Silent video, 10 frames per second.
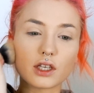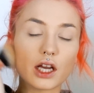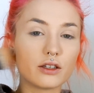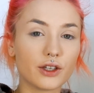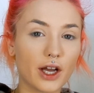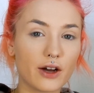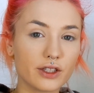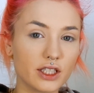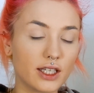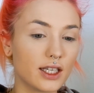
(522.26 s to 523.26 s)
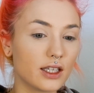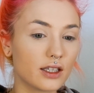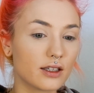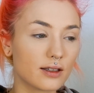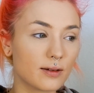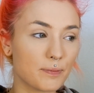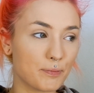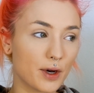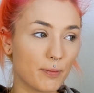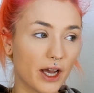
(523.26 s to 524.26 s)
I don't know how it did it,
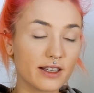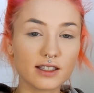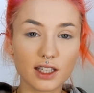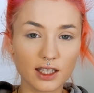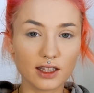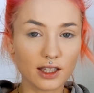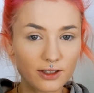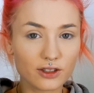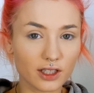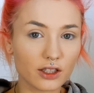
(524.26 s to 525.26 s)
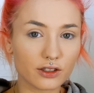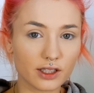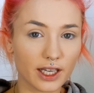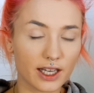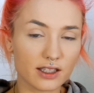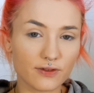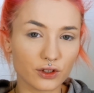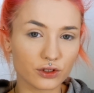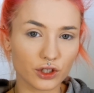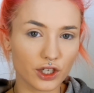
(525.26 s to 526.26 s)
but my skin literally looks like it has a
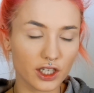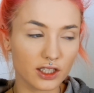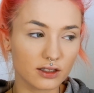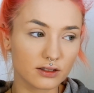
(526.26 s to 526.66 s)
filter on it.